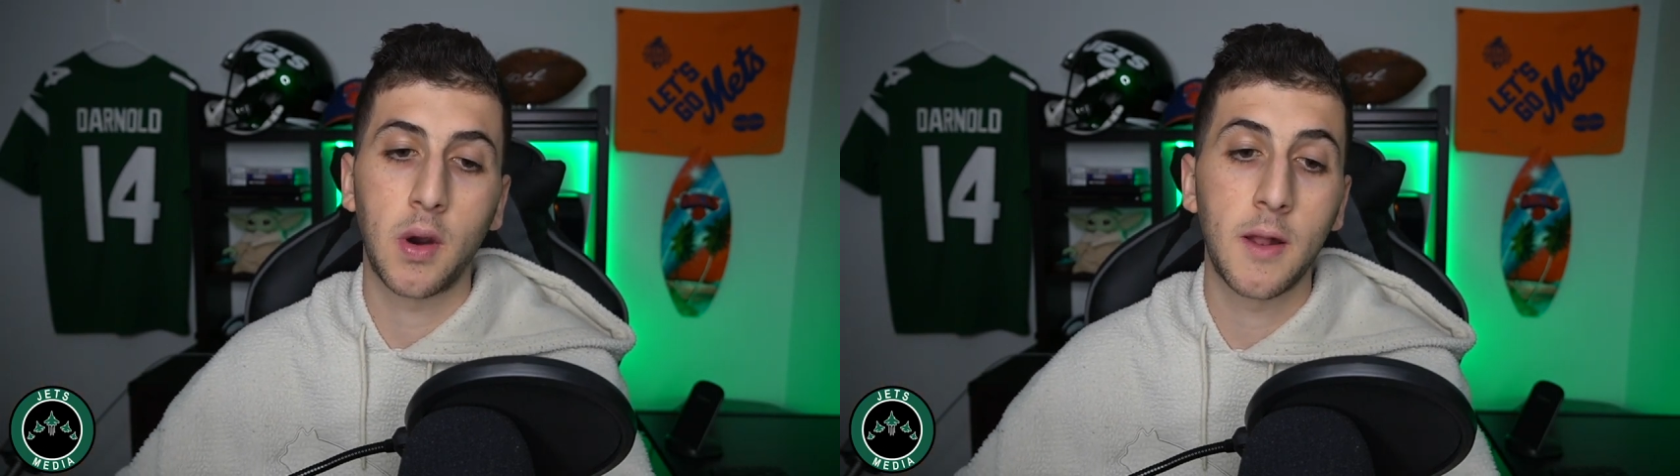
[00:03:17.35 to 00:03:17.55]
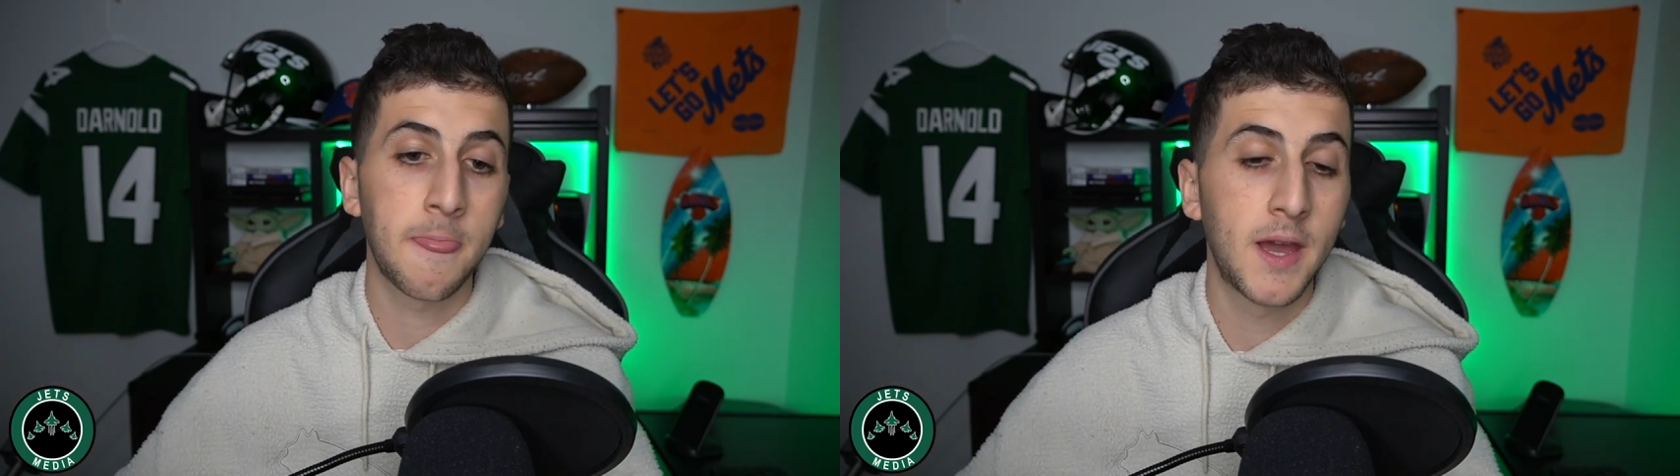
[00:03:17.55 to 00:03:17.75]

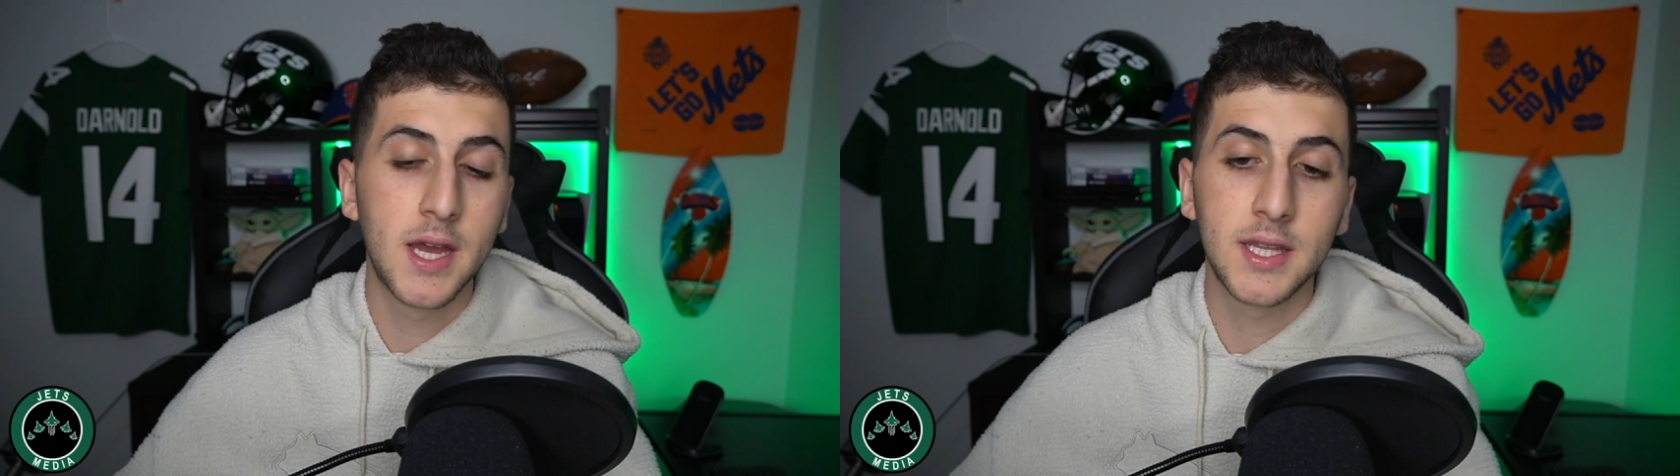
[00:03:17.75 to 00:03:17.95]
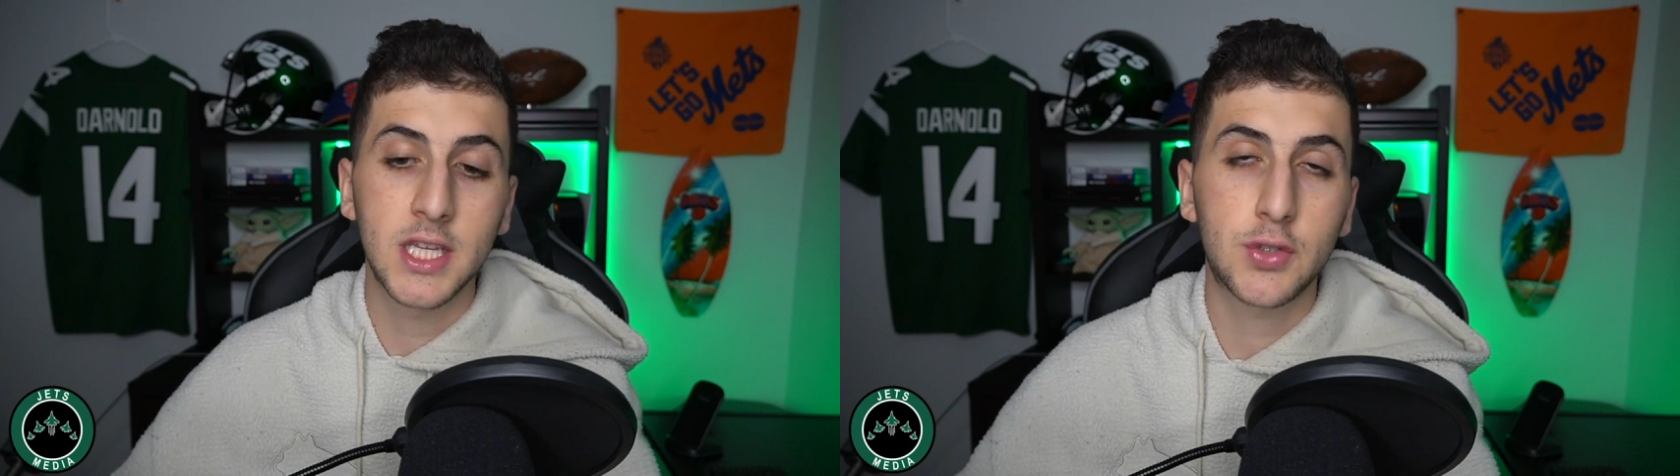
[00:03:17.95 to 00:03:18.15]
But
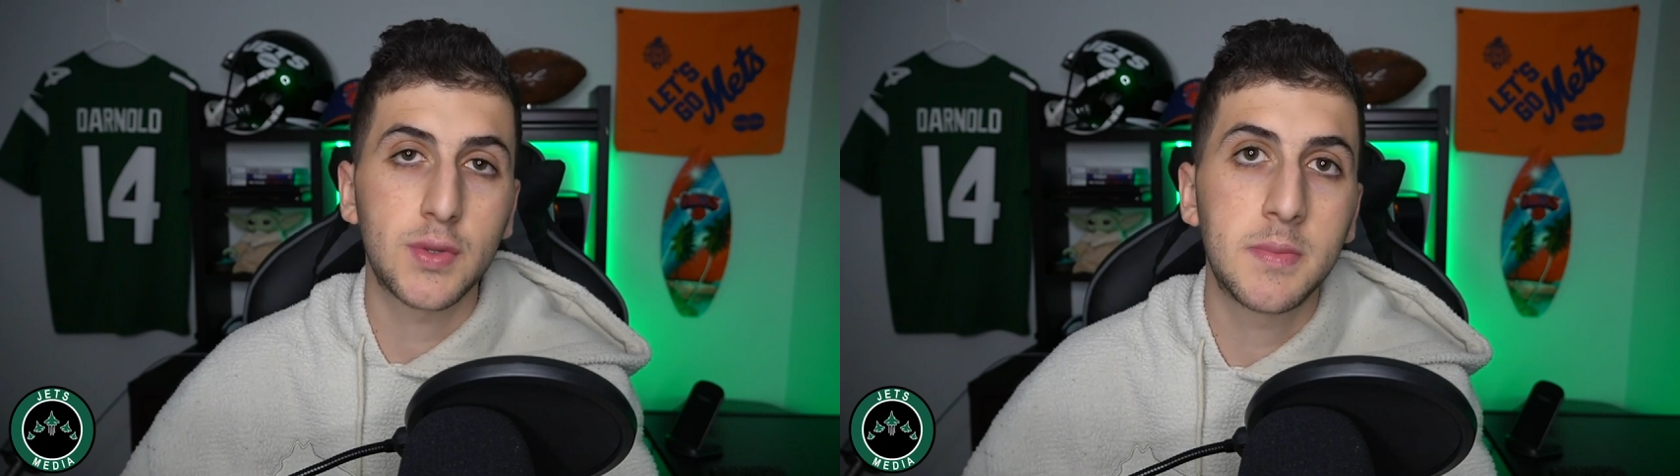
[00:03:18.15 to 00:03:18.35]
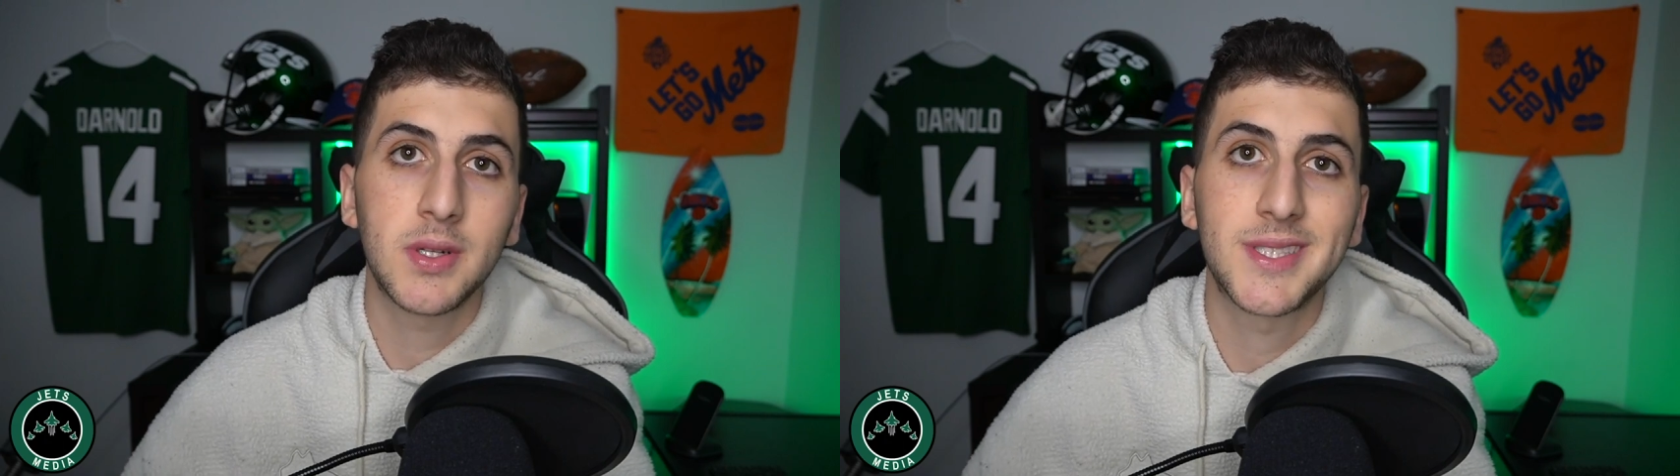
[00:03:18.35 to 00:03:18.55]
this
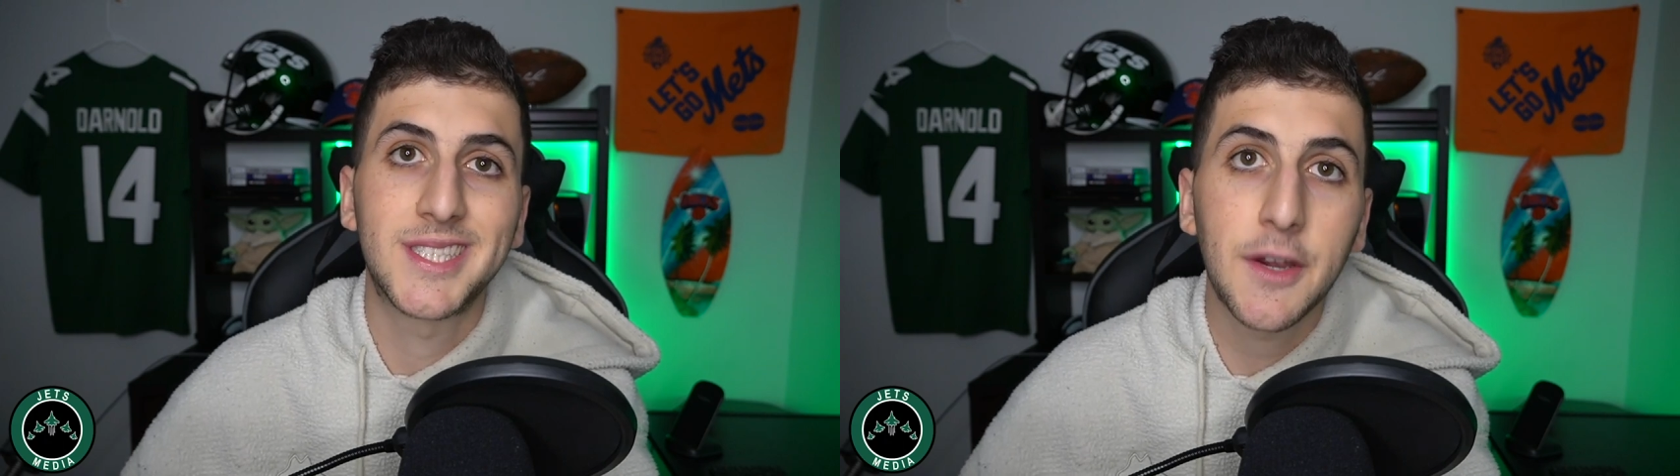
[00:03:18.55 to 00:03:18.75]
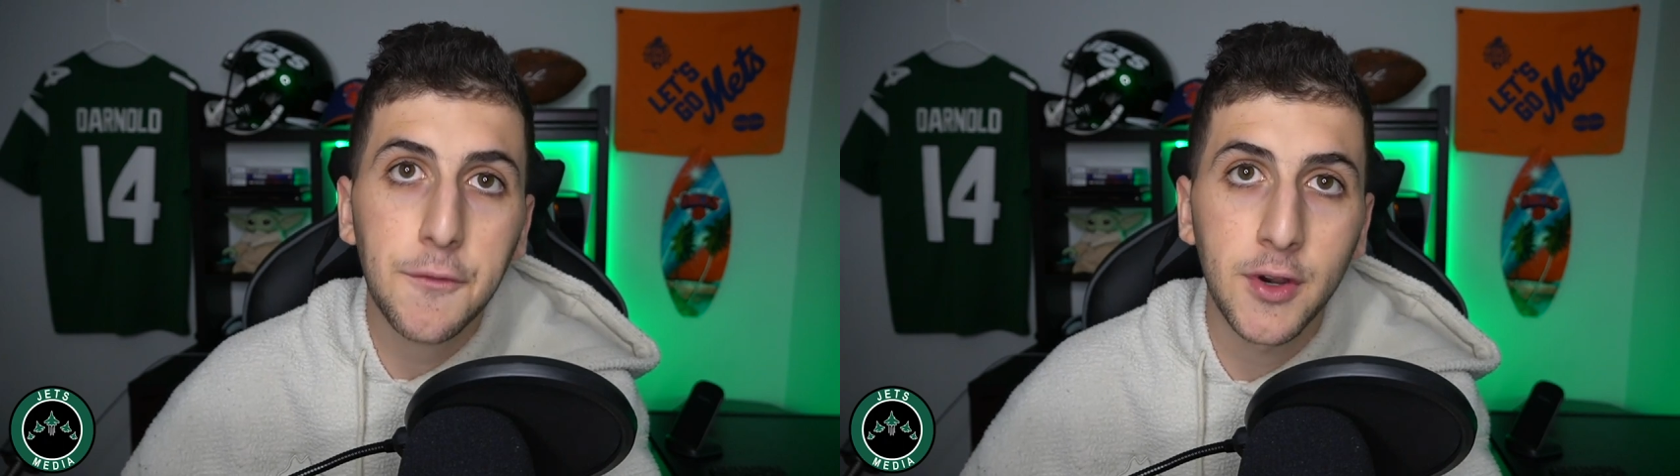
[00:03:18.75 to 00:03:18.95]
rebuild's
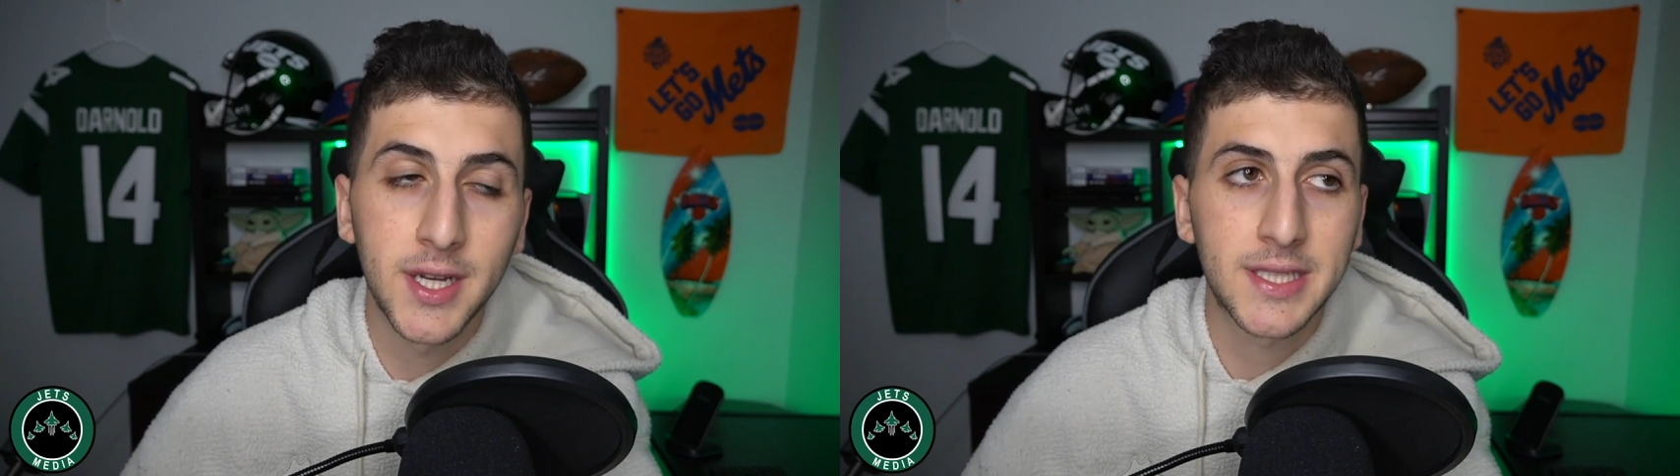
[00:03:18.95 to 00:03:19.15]
different.